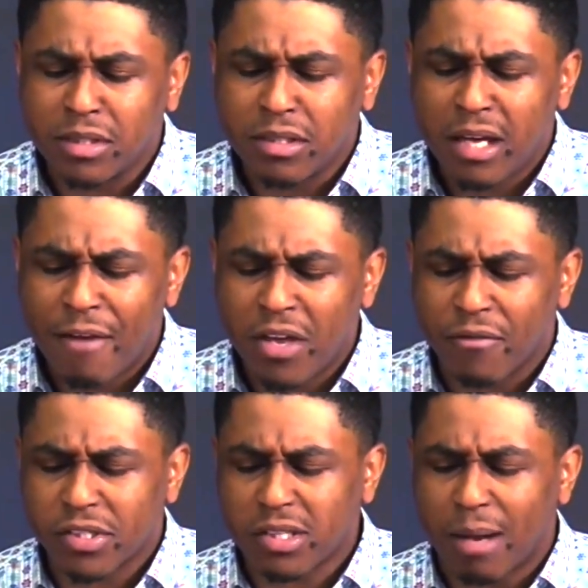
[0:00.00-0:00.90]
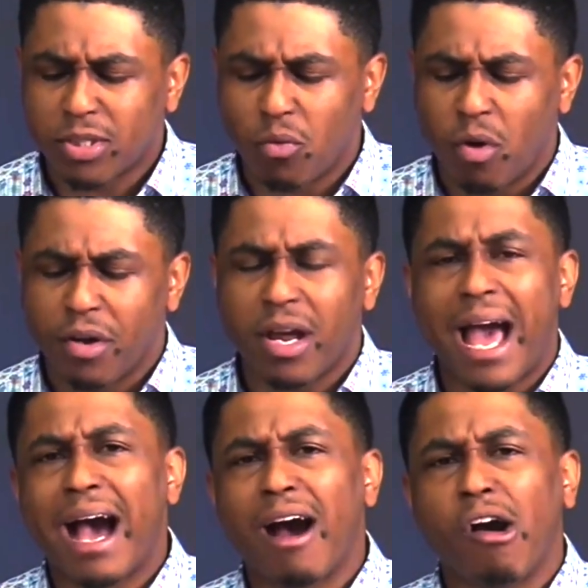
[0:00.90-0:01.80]
Have you ever stopped to wonder
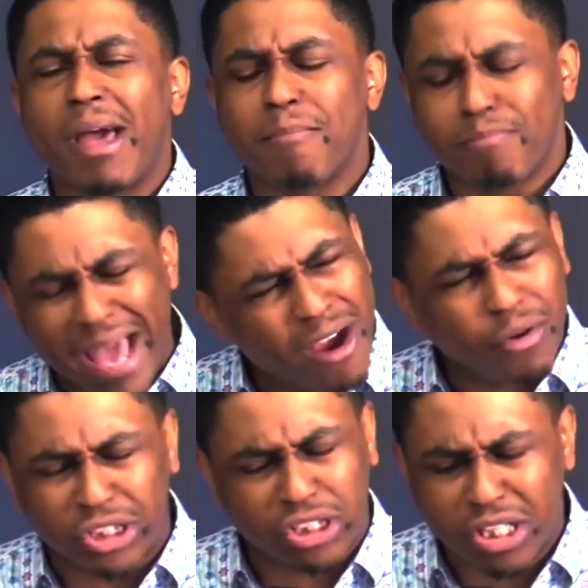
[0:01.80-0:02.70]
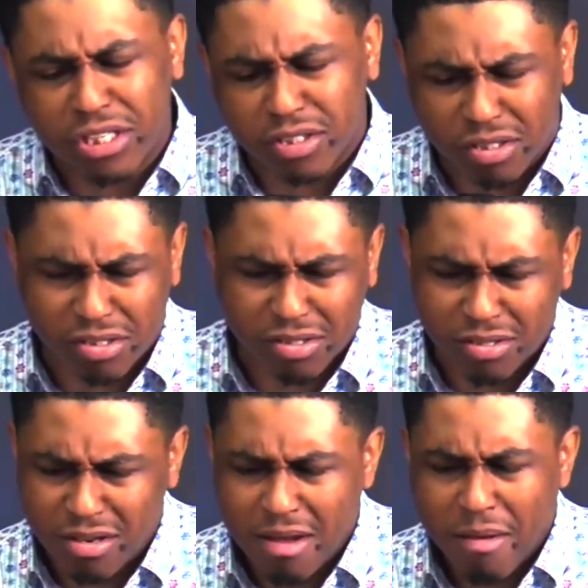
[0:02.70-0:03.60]
how embarrassed Jesus
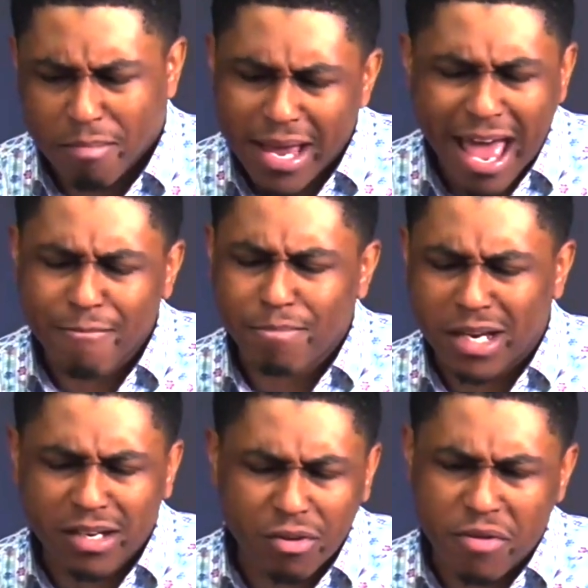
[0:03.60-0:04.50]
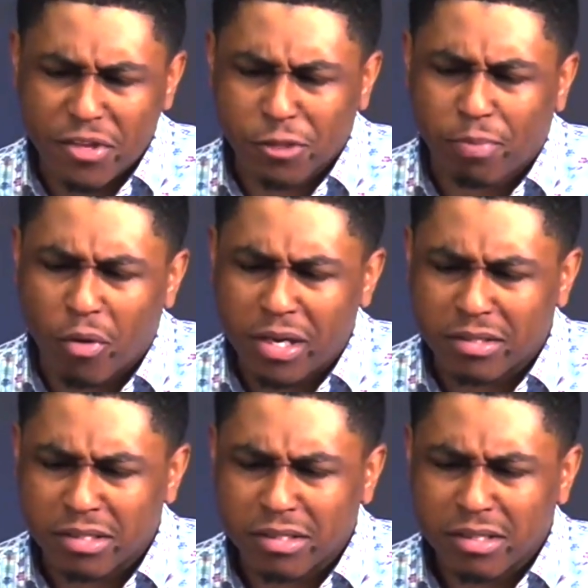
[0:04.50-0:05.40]
may have been during this point?